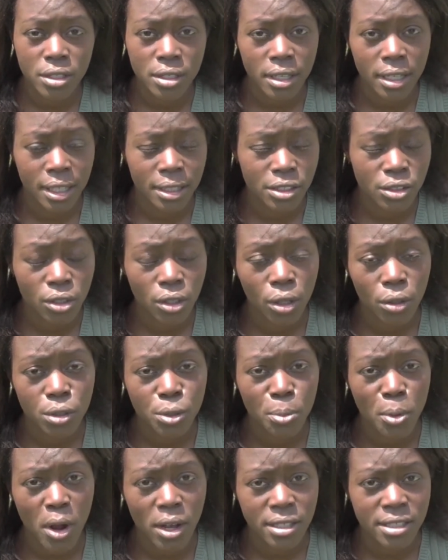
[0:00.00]
in
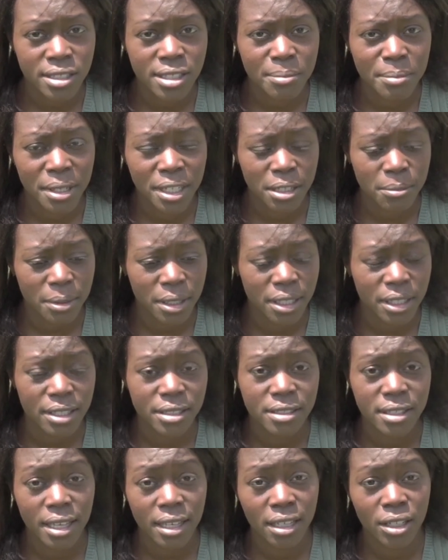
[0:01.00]
close proximity,
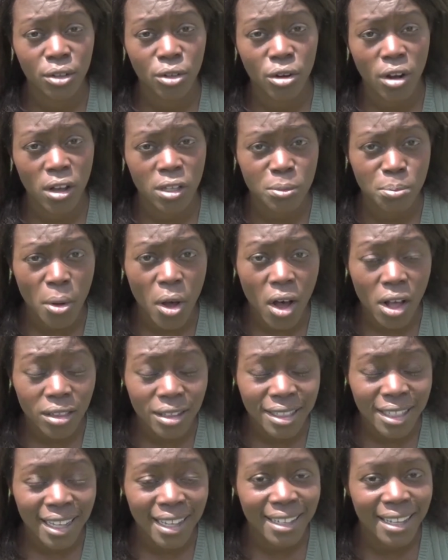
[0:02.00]
because they can
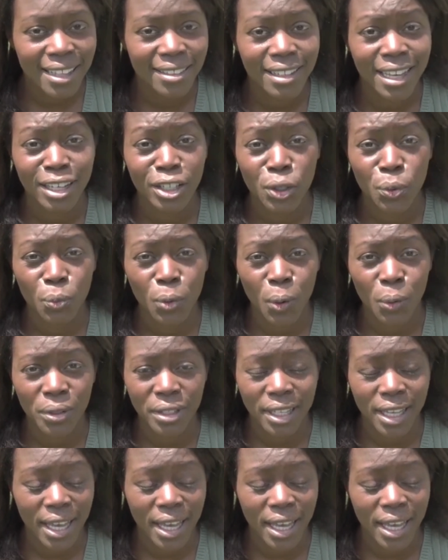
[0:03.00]
cross-pollinate and then you won't